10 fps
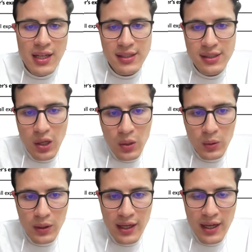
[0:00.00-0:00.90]

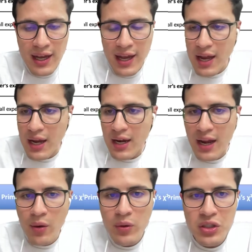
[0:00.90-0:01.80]
So
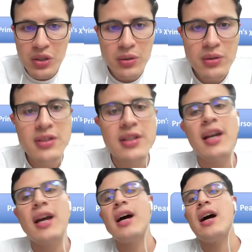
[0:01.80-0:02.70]
now we
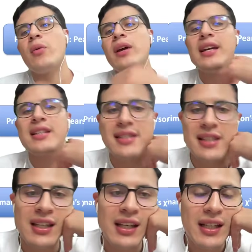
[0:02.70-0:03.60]
can
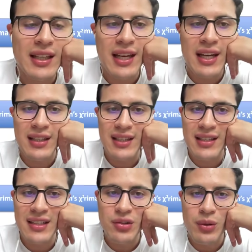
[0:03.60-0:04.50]
see the
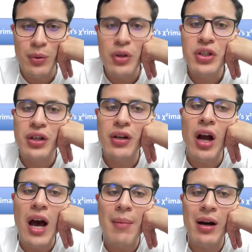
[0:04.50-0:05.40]
distribution
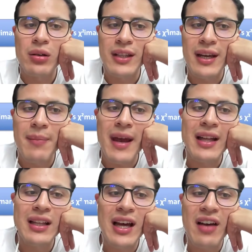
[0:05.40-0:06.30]
about the
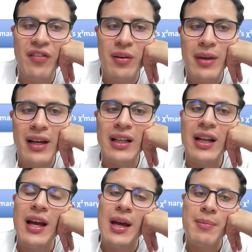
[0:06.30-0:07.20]
male and female
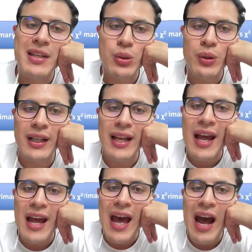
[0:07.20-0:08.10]
between
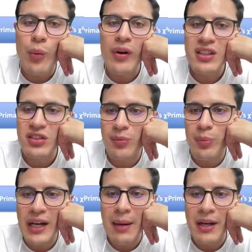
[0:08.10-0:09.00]
awareness of
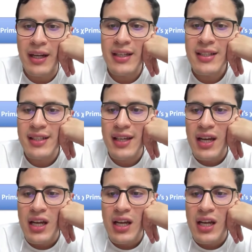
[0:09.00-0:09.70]
pre-diabetes.